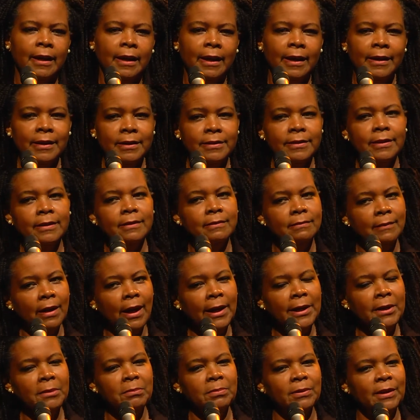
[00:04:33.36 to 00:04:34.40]
And I said,
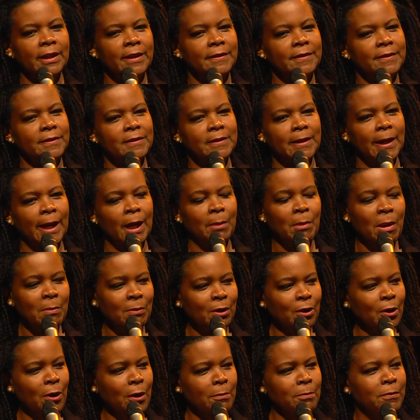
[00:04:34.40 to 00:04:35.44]
I can play this game, I'm a
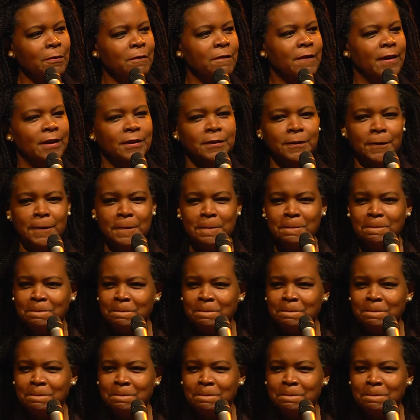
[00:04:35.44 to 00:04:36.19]
law professor.